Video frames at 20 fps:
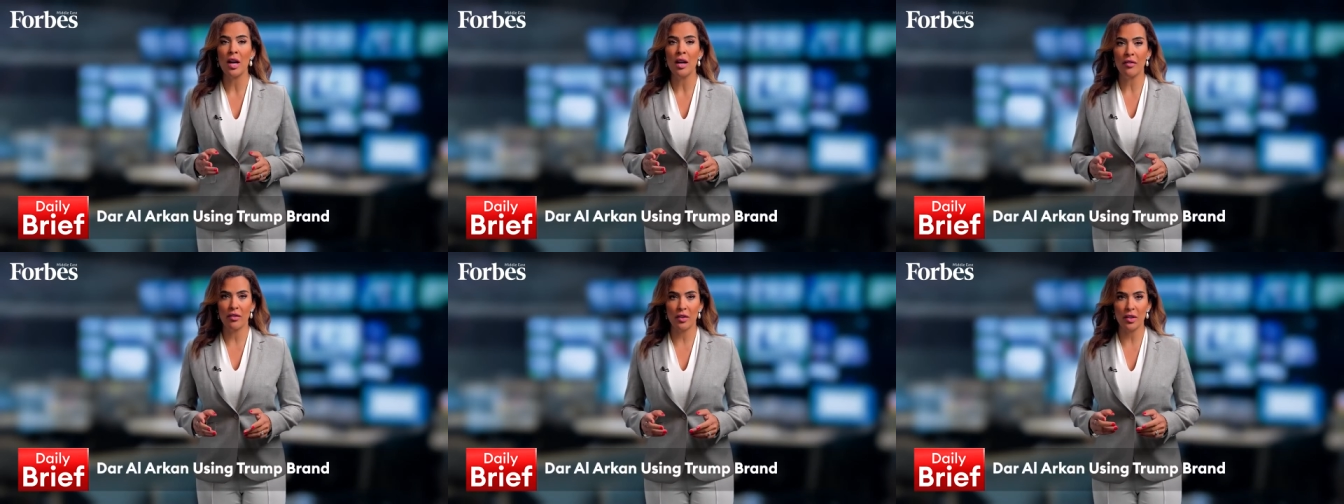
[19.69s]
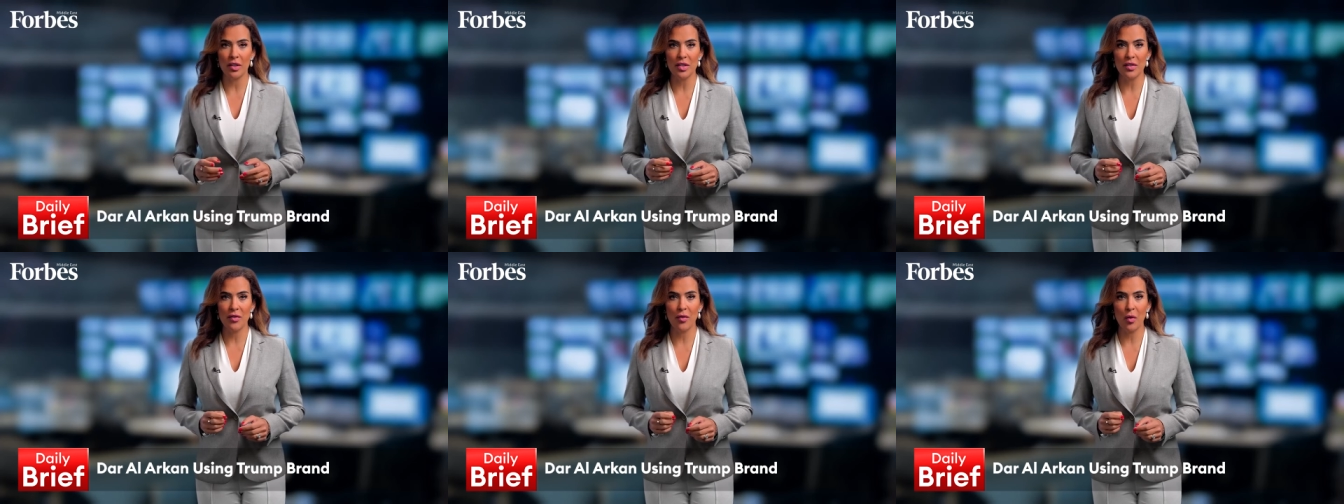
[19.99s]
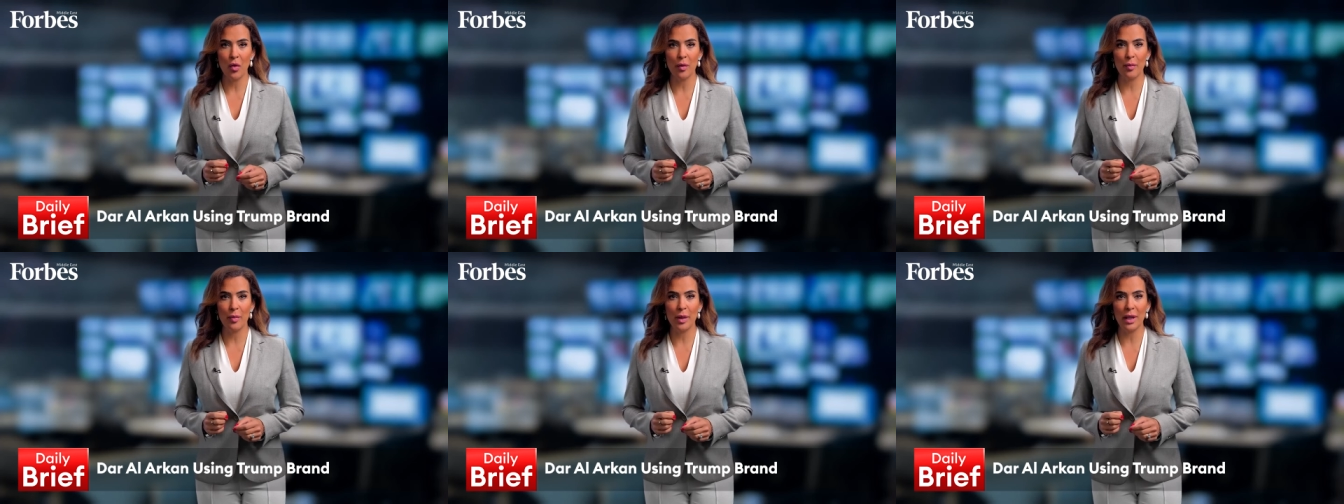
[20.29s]
for its
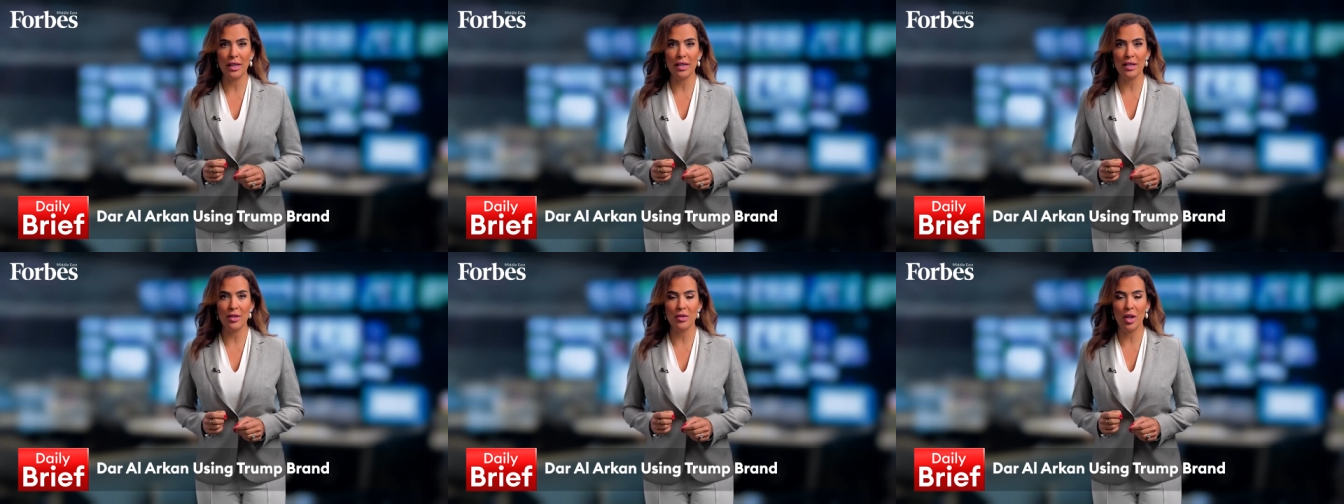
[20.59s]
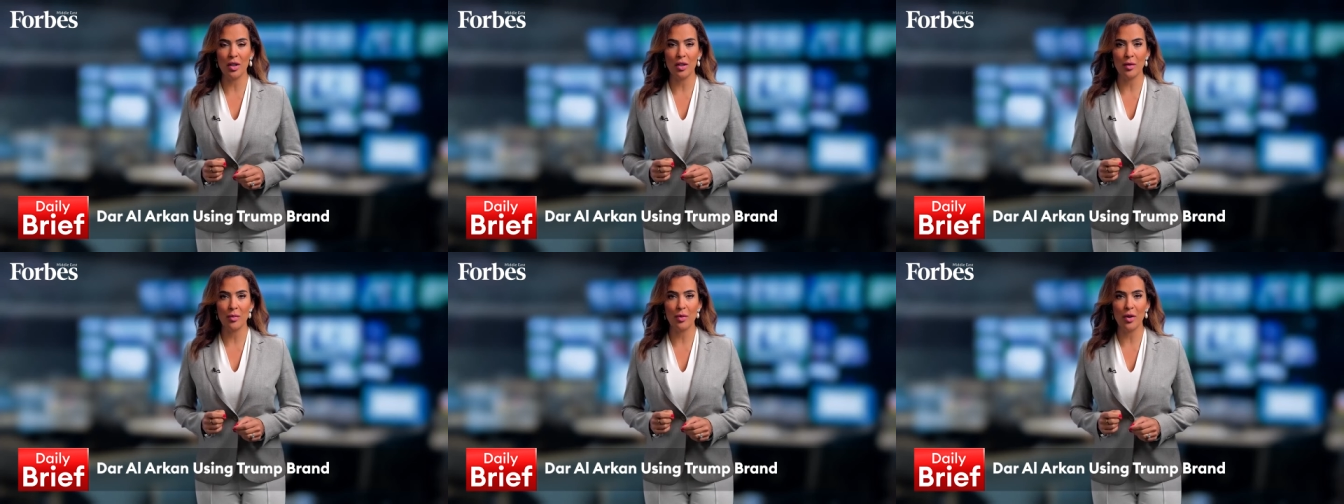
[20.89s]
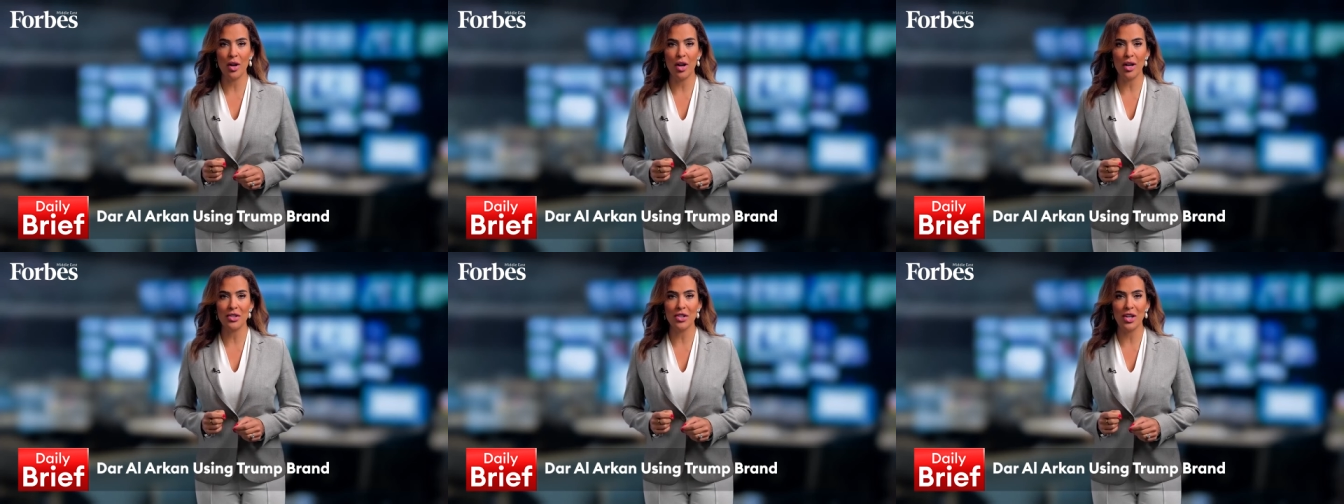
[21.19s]
$4 billion
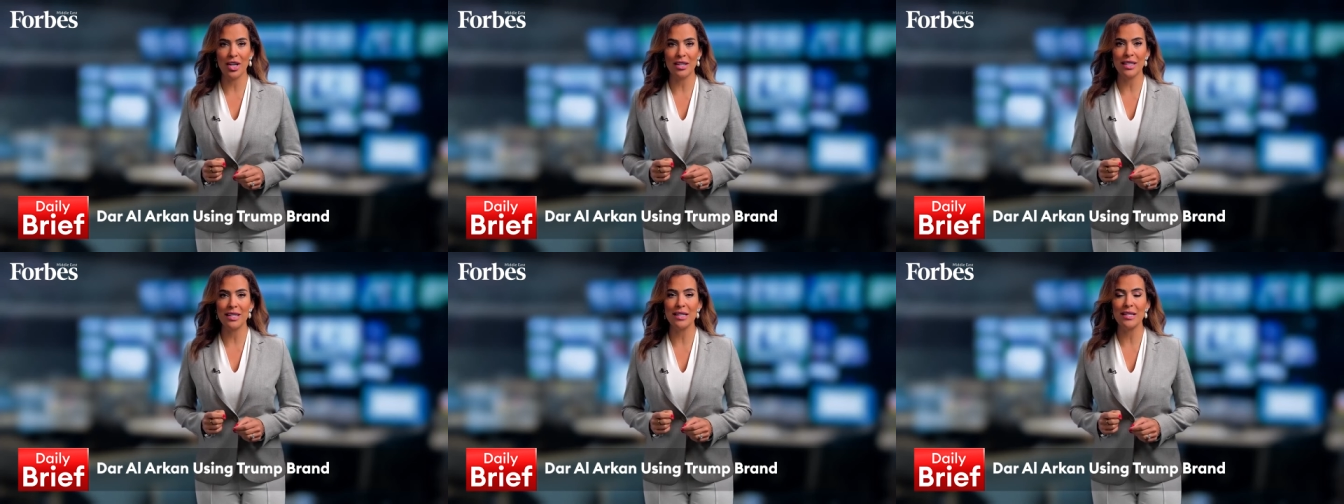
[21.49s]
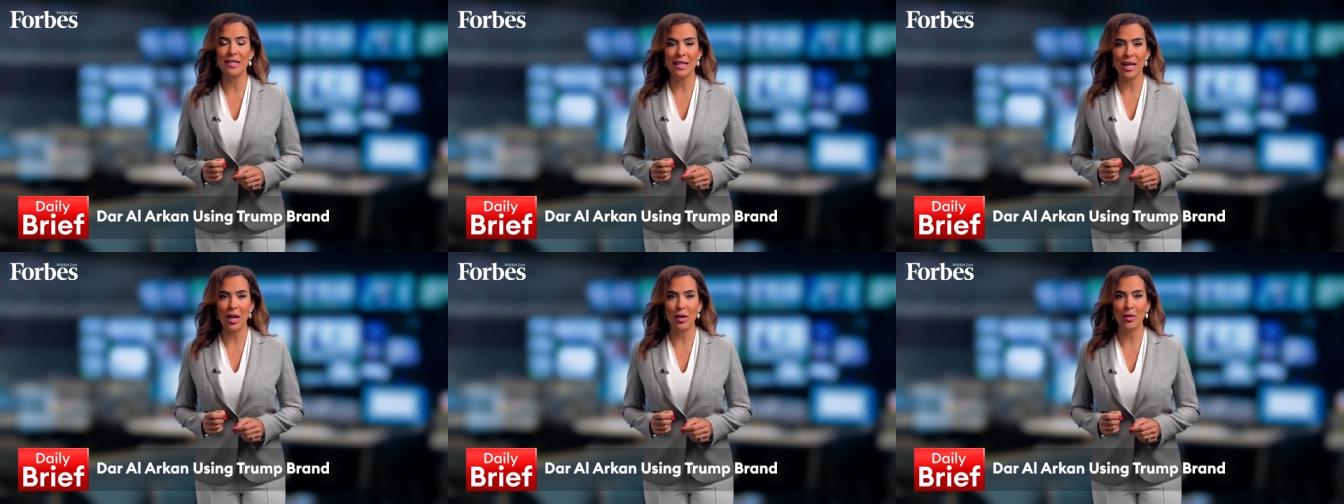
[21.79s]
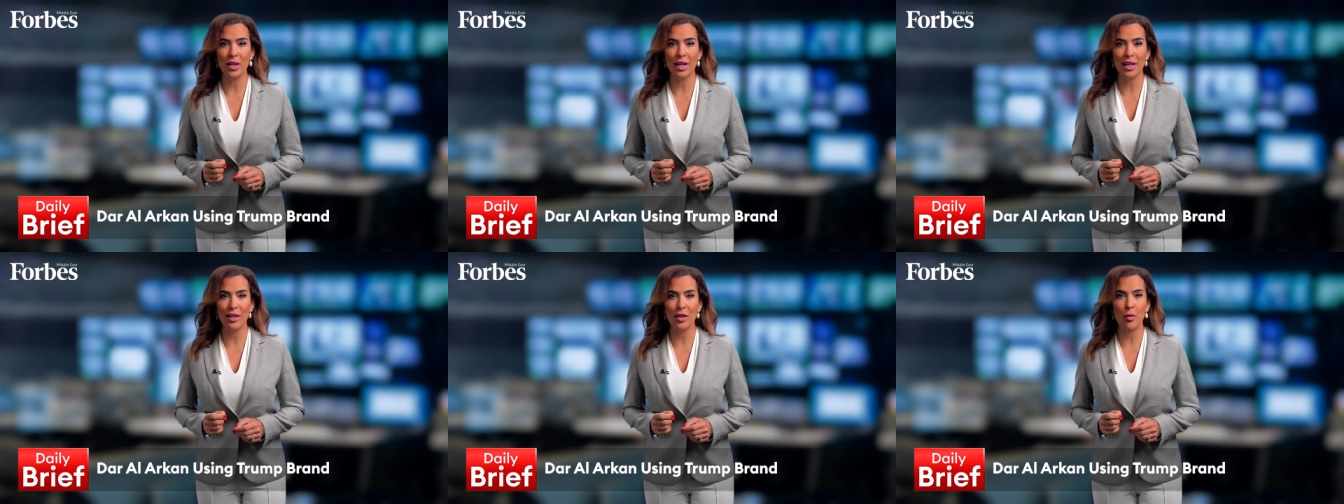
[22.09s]
project in
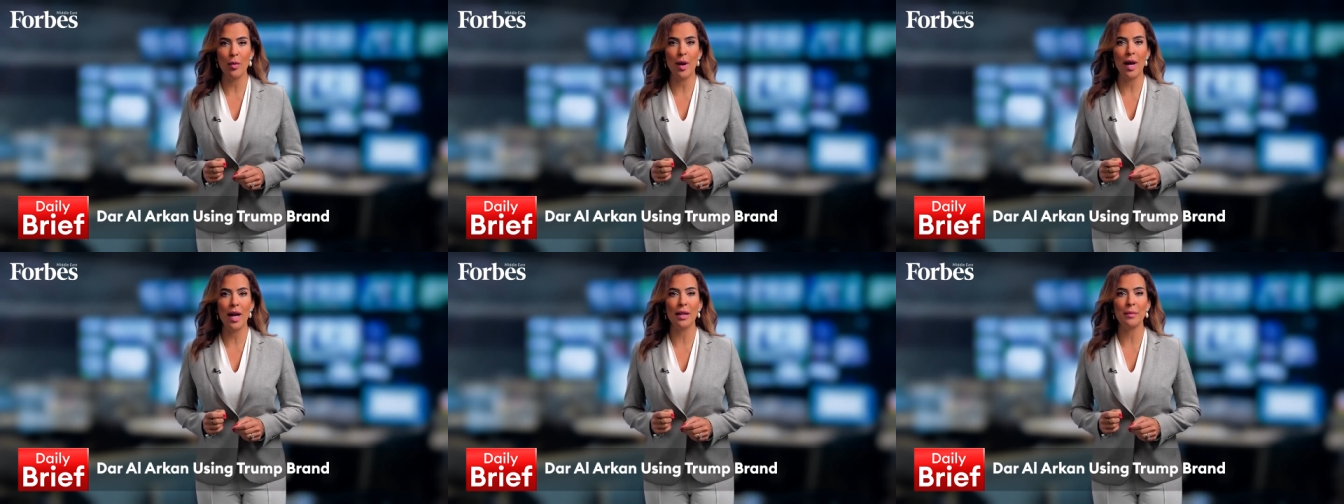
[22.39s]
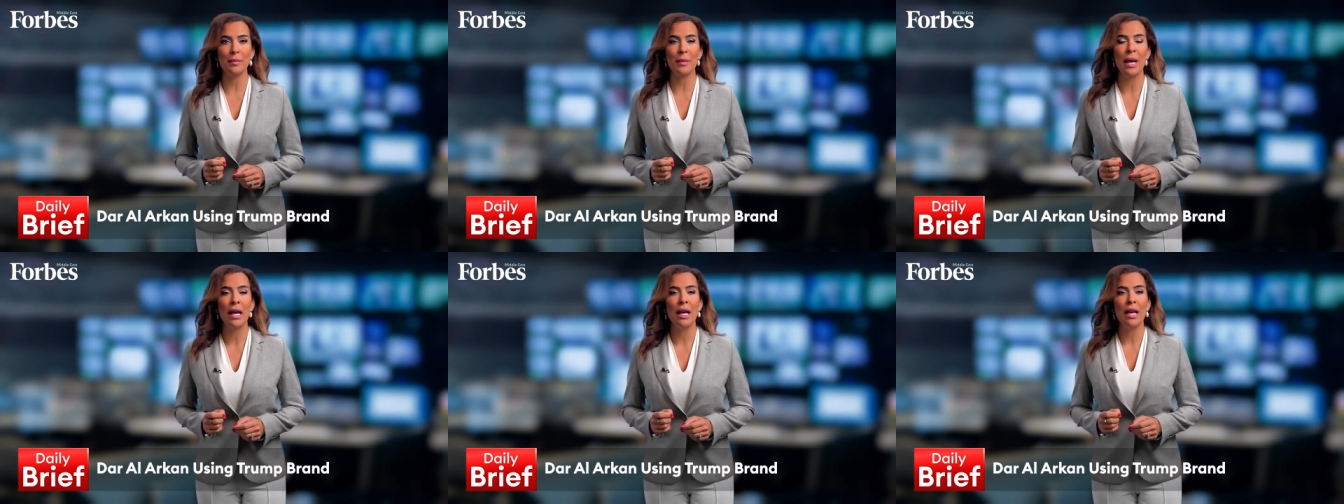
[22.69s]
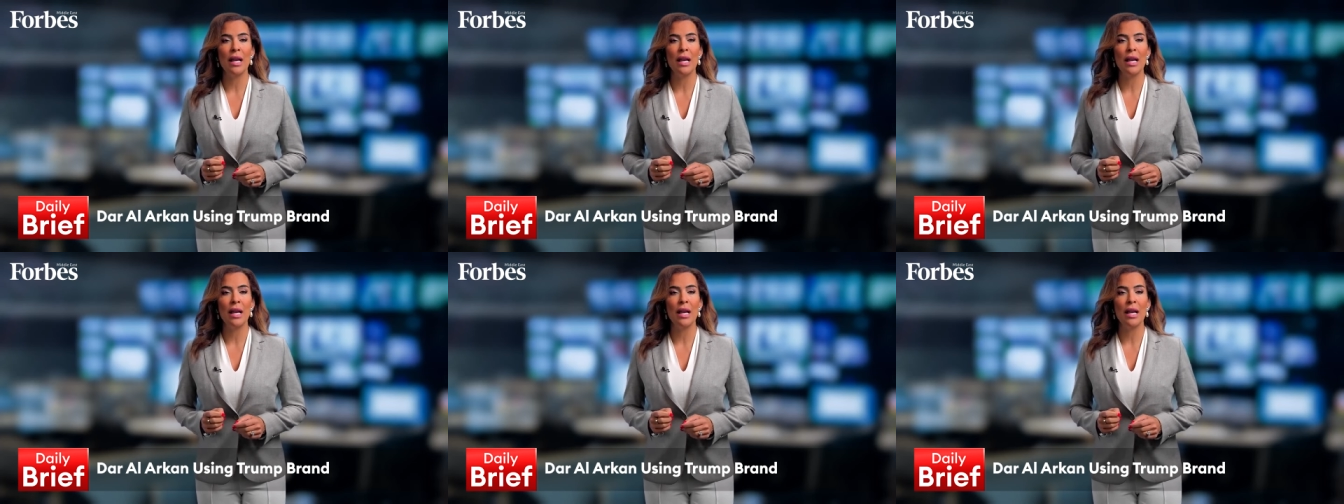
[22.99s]
Saudi and Oman.